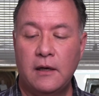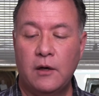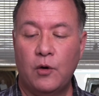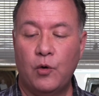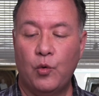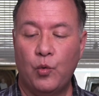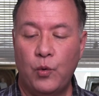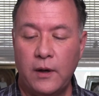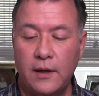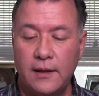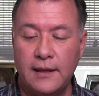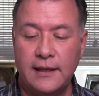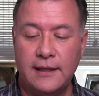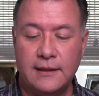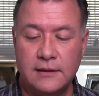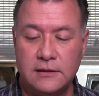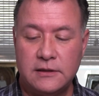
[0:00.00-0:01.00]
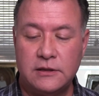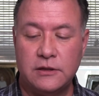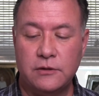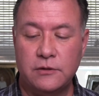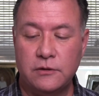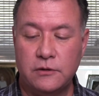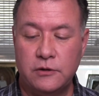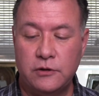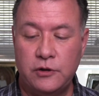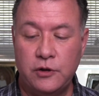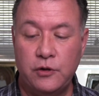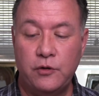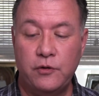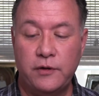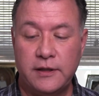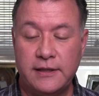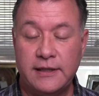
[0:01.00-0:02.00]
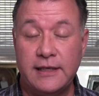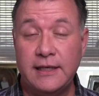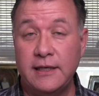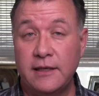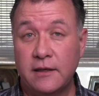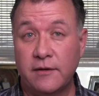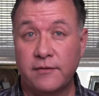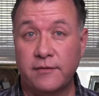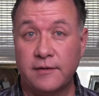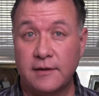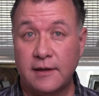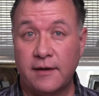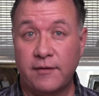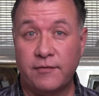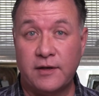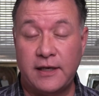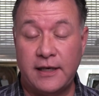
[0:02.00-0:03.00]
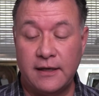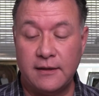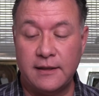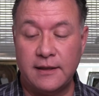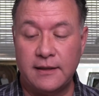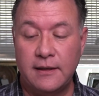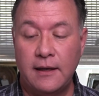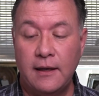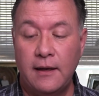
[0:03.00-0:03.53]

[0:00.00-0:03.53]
willing to do the deed of, of killing